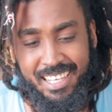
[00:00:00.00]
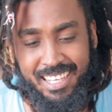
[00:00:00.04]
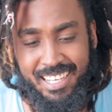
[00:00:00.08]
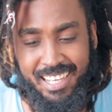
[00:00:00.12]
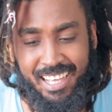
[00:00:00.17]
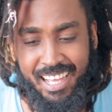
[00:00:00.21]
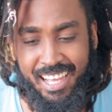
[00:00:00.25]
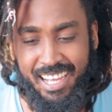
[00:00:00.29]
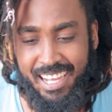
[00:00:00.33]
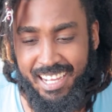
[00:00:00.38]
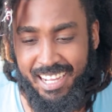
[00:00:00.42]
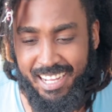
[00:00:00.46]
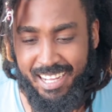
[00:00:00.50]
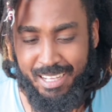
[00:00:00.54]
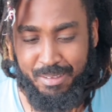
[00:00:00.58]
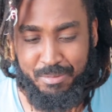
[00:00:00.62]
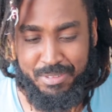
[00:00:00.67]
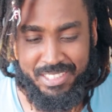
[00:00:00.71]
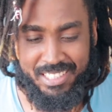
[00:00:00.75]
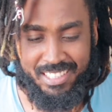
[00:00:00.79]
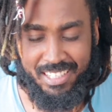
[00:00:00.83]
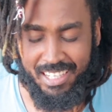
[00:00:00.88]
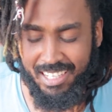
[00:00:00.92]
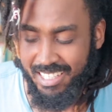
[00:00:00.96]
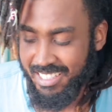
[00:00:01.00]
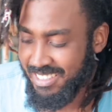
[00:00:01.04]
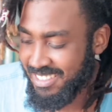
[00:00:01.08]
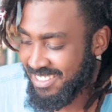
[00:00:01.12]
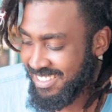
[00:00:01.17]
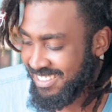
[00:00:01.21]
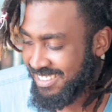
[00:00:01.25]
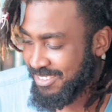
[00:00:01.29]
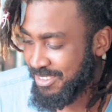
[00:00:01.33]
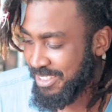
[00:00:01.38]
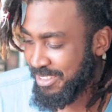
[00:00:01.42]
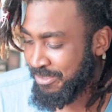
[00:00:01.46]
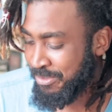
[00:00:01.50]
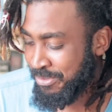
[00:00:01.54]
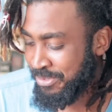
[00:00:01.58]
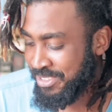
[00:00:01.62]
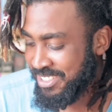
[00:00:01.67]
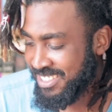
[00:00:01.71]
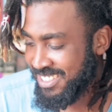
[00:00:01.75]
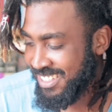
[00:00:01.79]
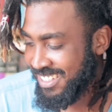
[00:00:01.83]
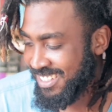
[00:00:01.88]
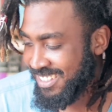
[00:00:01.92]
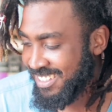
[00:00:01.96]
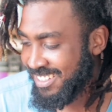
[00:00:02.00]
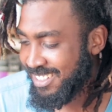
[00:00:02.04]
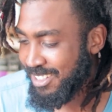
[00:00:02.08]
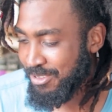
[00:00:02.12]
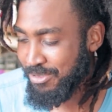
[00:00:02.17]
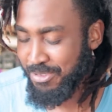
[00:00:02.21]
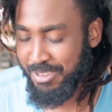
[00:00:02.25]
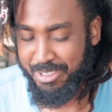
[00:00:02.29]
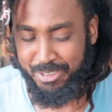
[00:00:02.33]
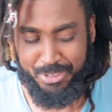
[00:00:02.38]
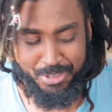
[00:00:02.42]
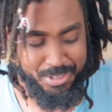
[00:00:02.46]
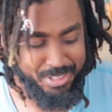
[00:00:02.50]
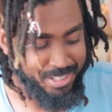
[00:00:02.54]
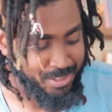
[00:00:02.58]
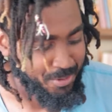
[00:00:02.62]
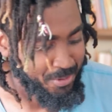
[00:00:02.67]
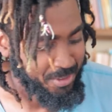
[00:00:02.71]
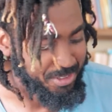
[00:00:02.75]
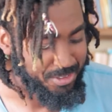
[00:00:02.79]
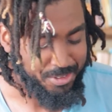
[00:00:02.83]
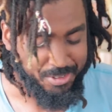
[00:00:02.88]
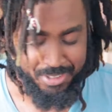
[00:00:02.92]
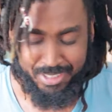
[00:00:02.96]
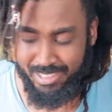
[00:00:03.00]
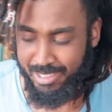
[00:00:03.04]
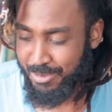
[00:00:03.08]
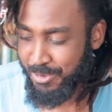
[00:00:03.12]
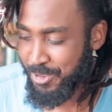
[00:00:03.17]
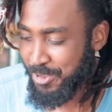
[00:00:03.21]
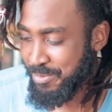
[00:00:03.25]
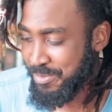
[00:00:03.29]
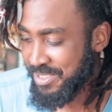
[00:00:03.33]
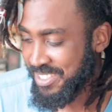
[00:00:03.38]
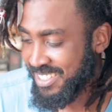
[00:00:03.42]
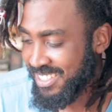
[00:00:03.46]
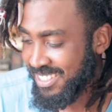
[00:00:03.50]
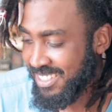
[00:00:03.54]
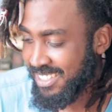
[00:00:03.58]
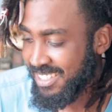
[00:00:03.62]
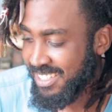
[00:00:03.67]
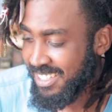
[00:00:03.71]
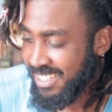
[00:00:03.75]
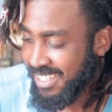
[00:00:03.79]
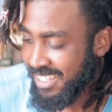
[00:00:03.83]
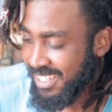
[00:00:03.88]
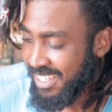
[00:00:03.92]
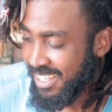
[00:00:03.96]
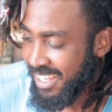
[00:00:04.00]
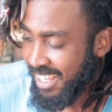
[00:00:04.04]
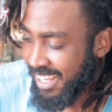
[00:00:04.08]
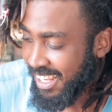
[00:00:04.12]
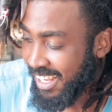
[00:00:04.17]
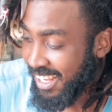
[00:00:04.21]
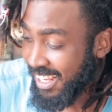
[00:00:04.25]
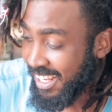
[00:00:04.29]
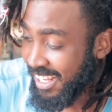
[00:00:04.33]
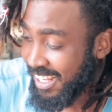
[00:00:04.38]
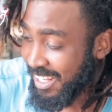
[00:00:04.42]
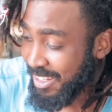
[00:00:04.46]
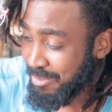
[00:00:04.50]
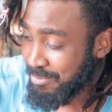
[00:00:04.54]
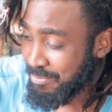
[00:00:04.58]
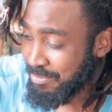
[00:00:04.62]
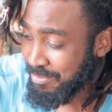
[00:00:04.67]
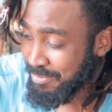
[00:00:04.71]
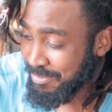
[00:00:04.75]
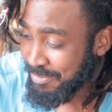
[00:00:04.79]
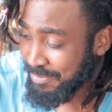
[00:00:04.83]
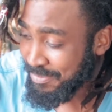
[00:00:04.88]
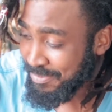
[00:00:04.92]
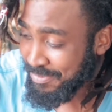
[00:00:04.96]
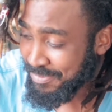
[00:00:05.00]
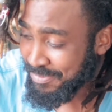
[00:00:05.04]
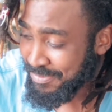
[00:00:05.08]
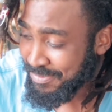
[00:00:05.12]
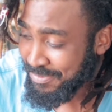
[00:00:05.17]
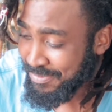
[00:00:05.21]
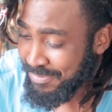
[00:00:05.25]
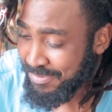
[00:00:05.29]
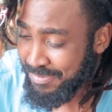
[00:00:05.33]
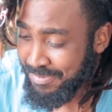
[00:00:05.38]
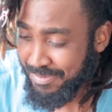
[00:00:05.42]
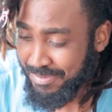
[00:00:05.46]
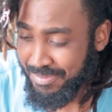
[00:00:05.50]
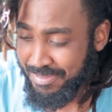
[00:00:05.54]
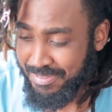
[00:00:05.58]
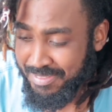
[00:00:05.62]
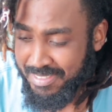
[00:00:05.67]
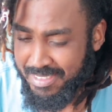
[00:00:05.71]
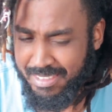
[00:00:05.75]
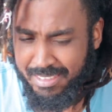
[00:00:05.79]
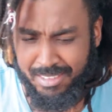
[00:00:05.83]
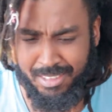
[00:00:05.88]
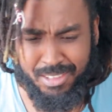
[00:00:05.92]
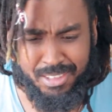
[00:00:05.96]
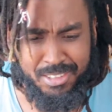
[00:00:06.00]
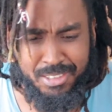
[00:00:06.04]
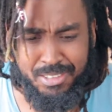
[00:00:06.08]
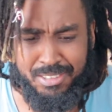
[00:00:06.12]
It feels a little different doing it with you in the room, right? No.